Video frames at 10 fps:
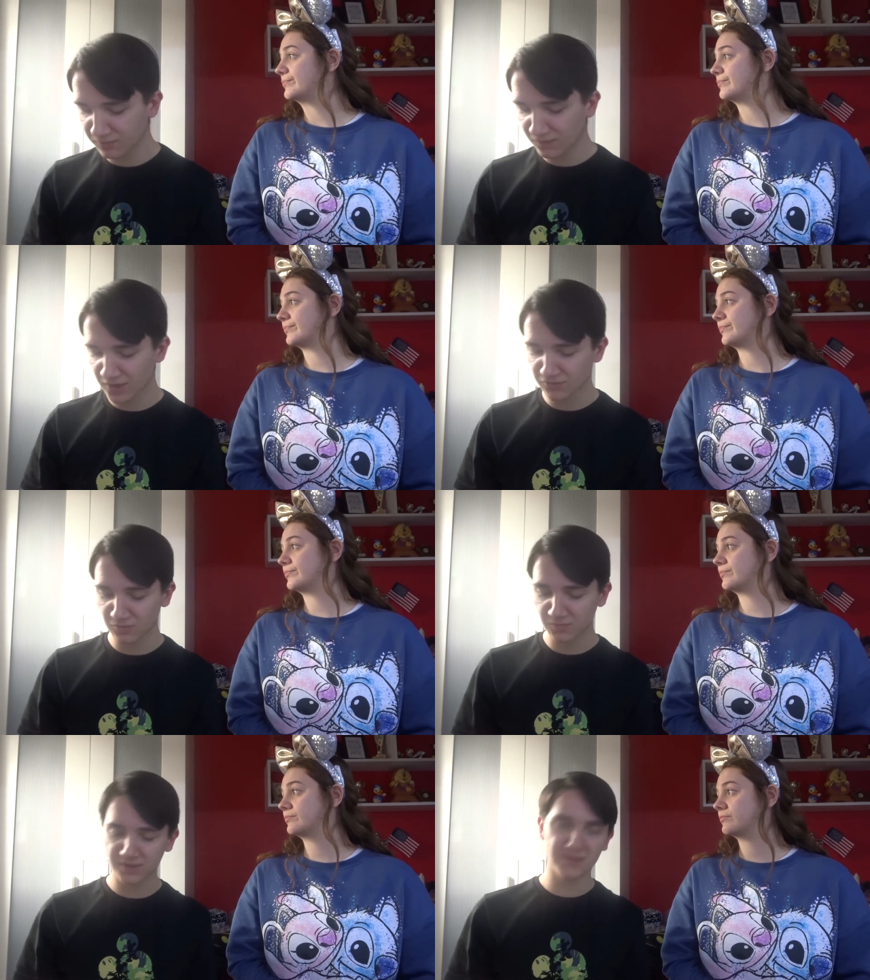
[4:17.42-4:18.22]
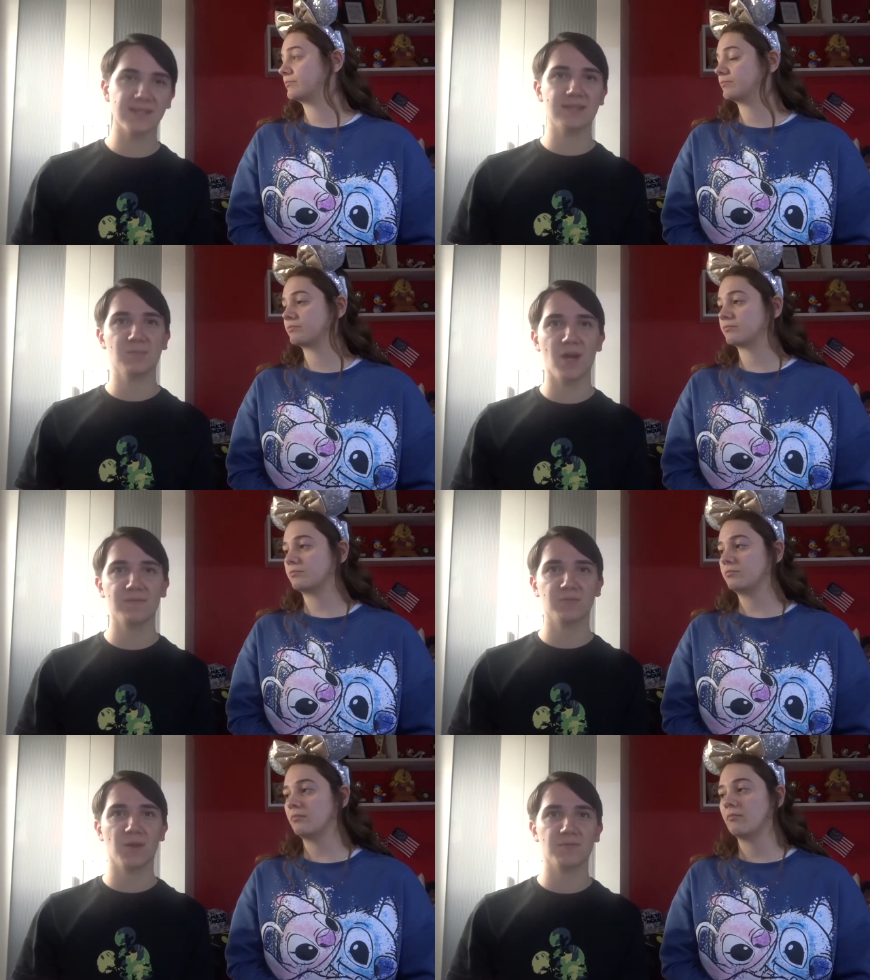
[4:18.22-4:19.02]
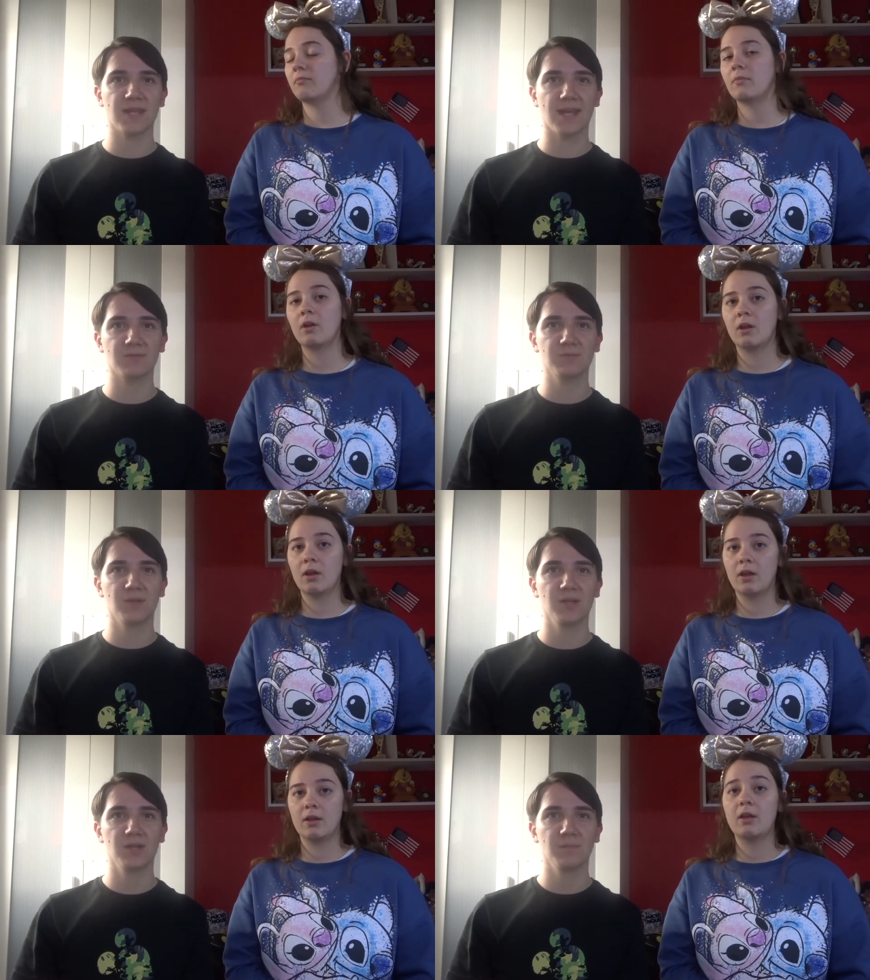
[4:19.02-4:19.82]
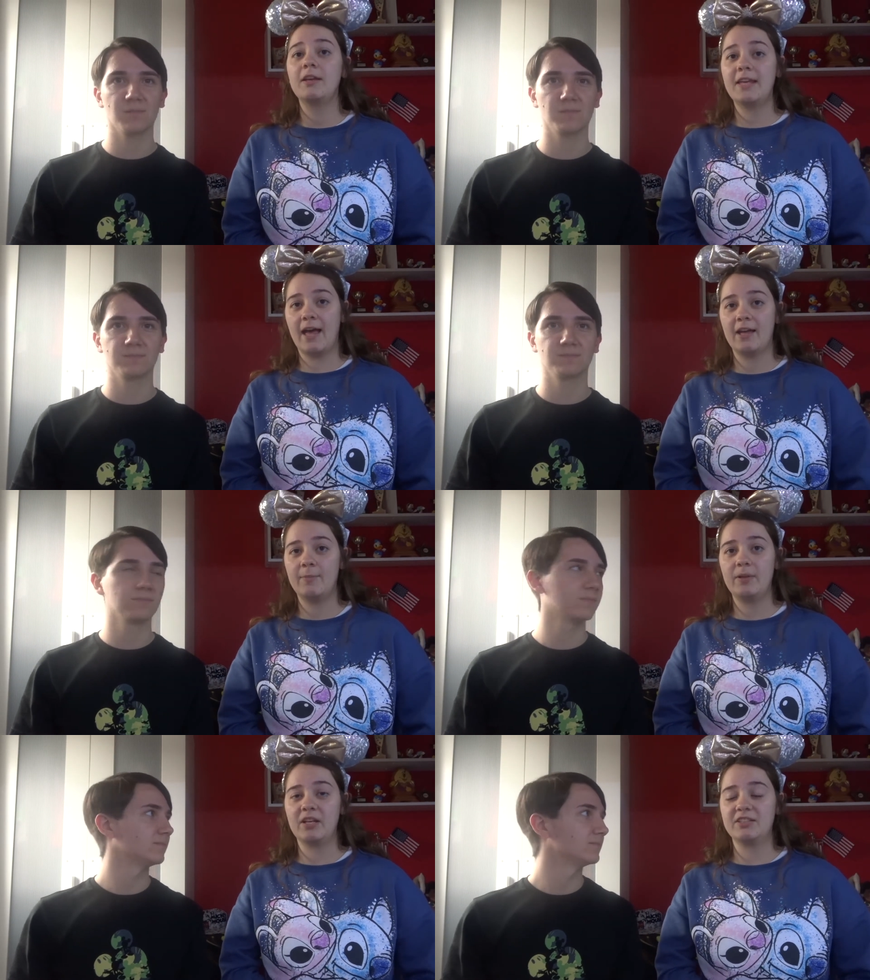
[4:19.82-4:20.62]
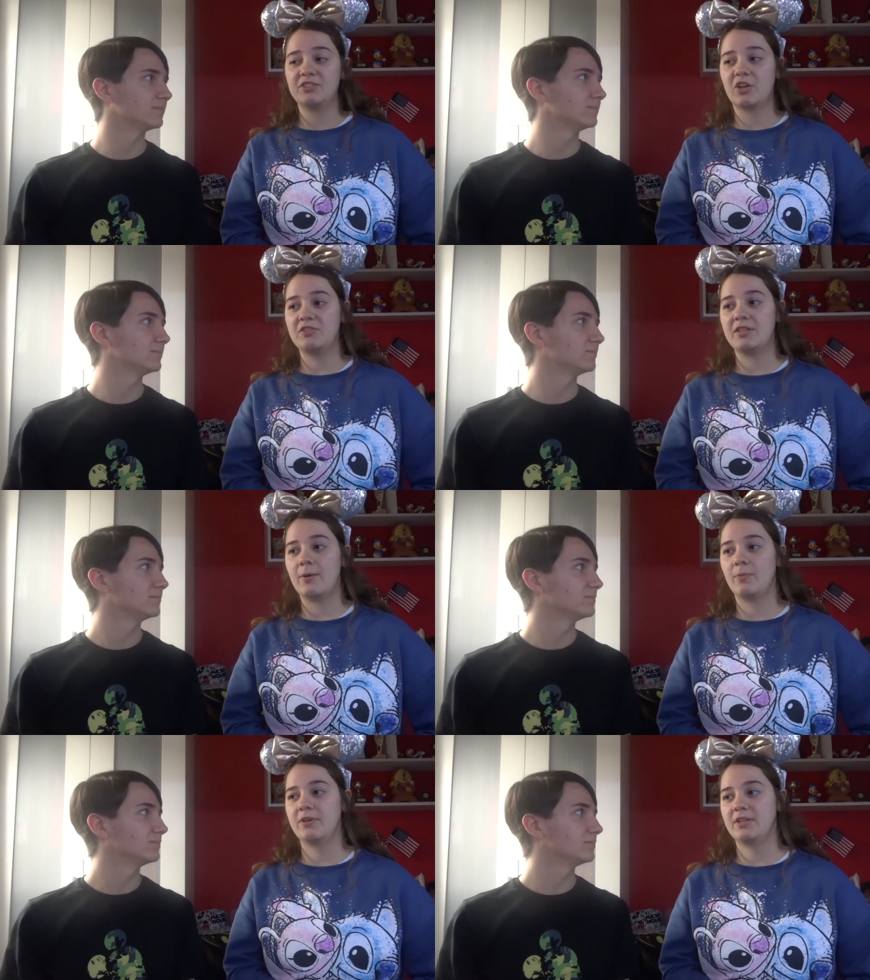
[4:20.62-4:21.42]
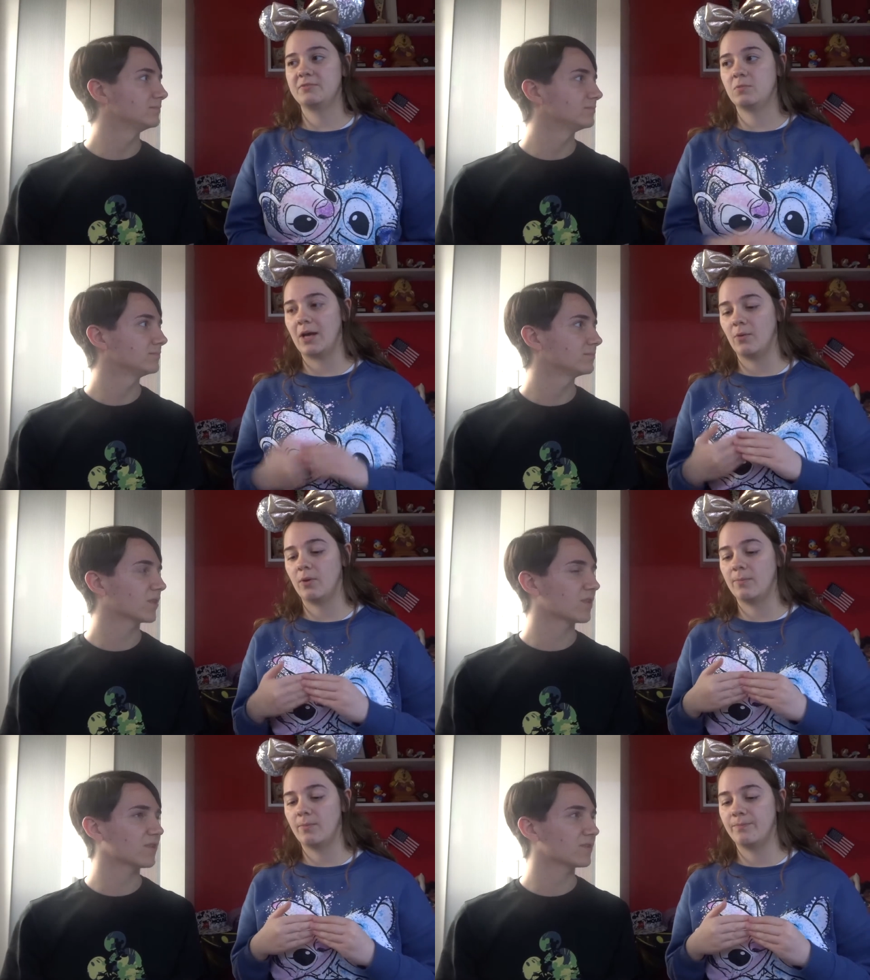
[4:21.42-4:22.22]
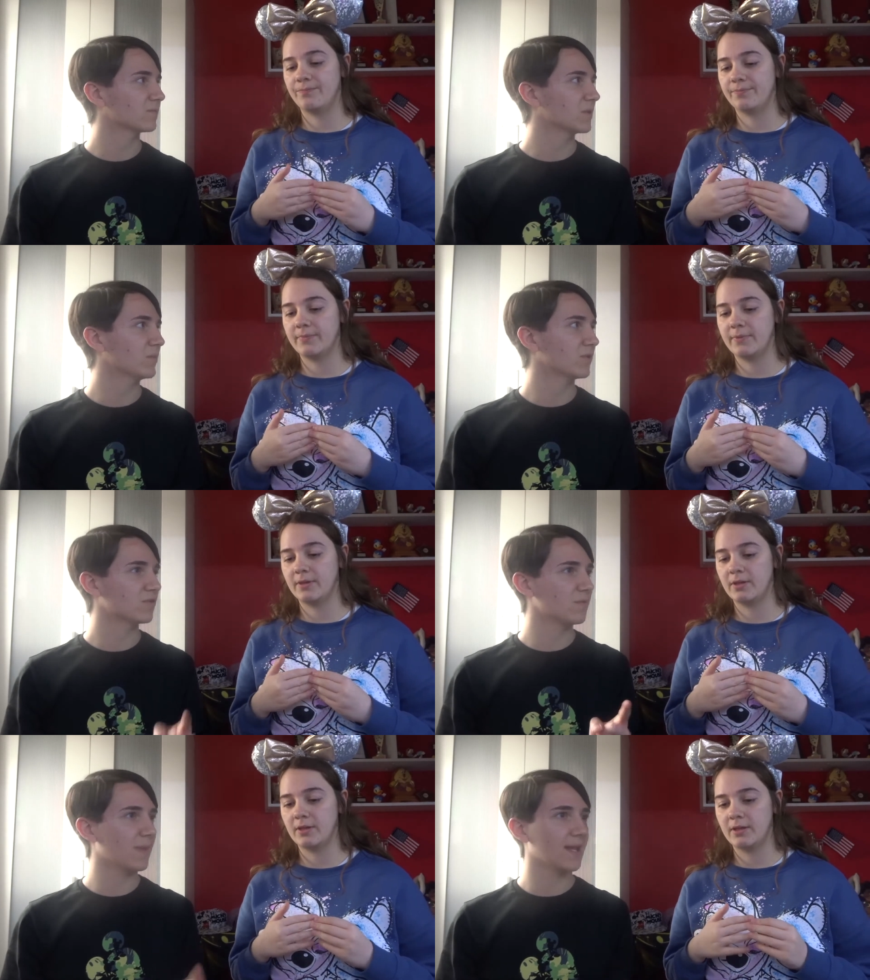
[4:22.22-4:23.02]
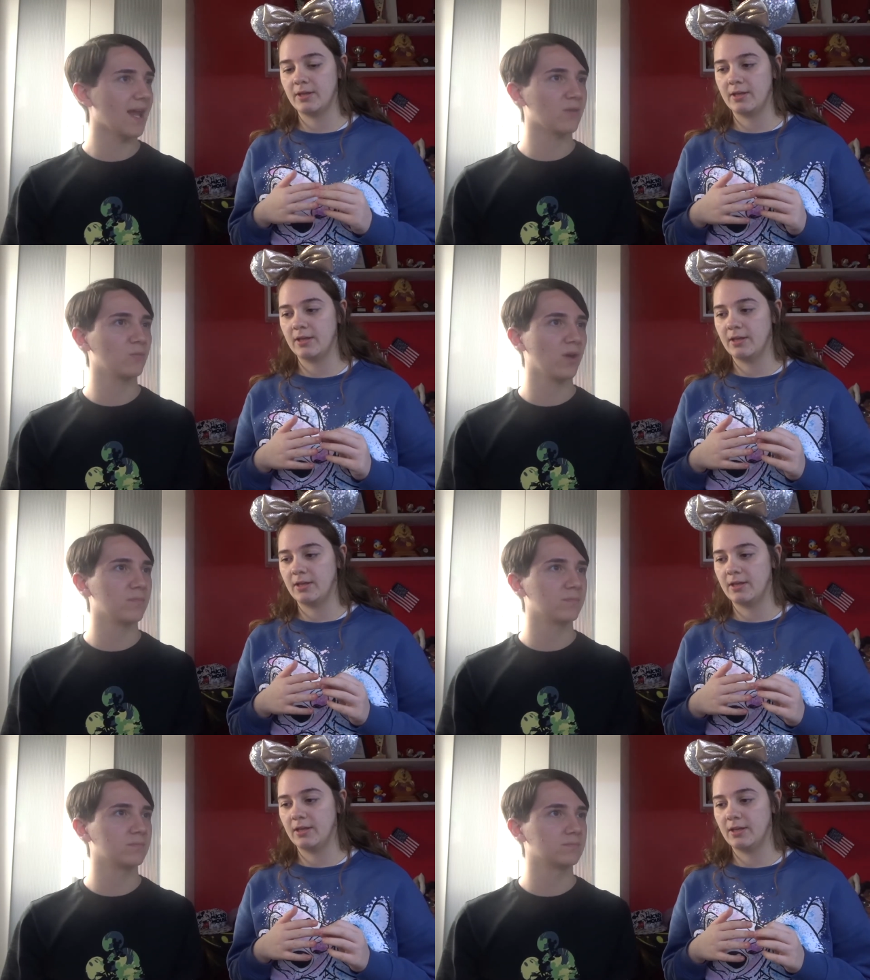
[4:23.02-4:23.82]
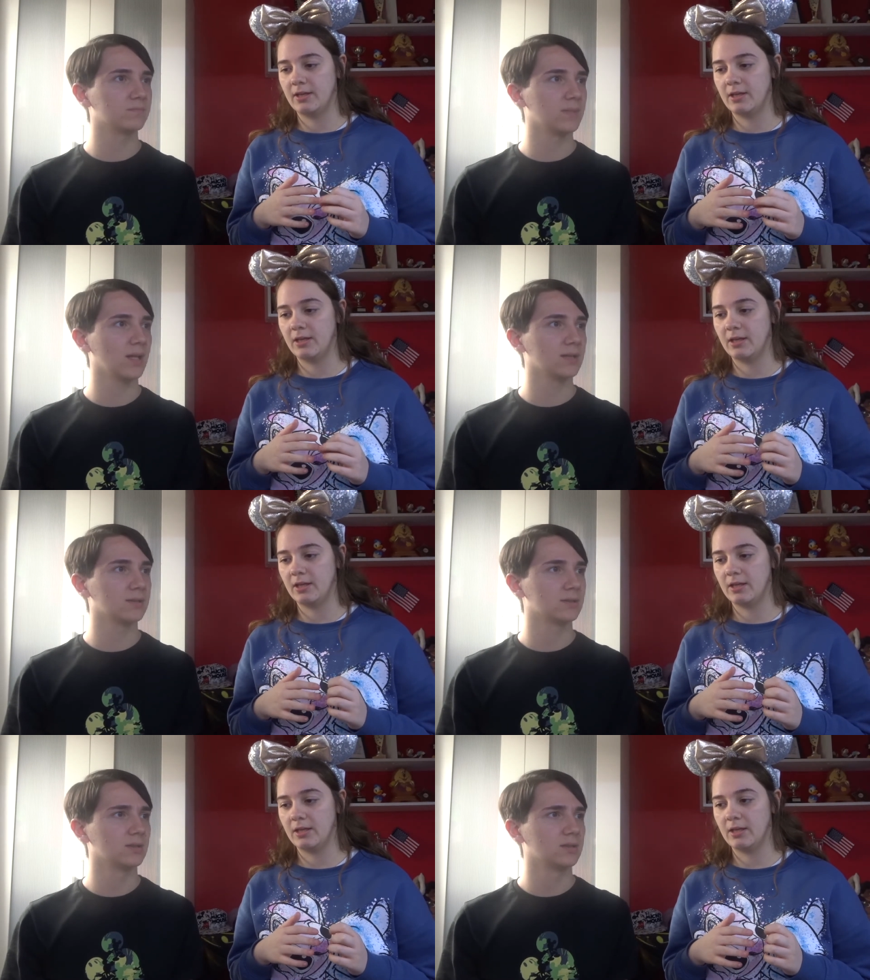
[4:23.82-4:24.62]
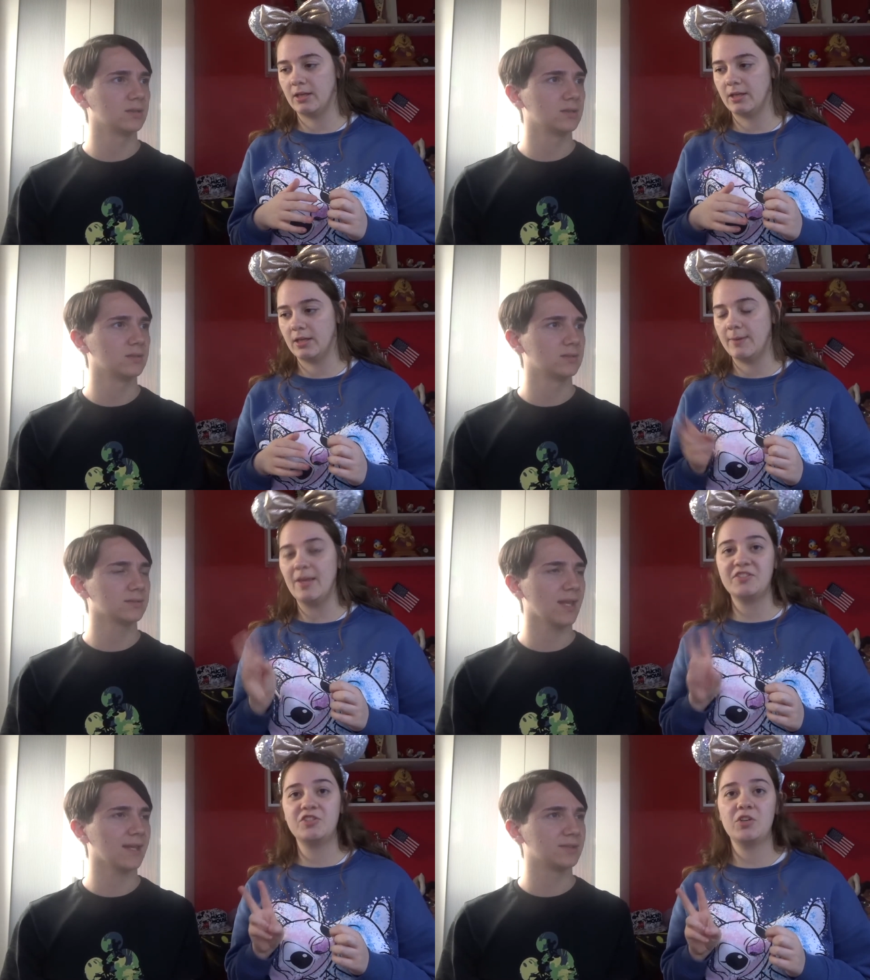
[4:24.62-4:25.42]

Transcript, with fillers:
Speaker 1: restaurant which is in the marvel hotel
Speaker 2: yeah it'd be nice to go to that one as well because um,
Speaker 1: we booked the manhattan one but
Speaker 2: there's yeah. two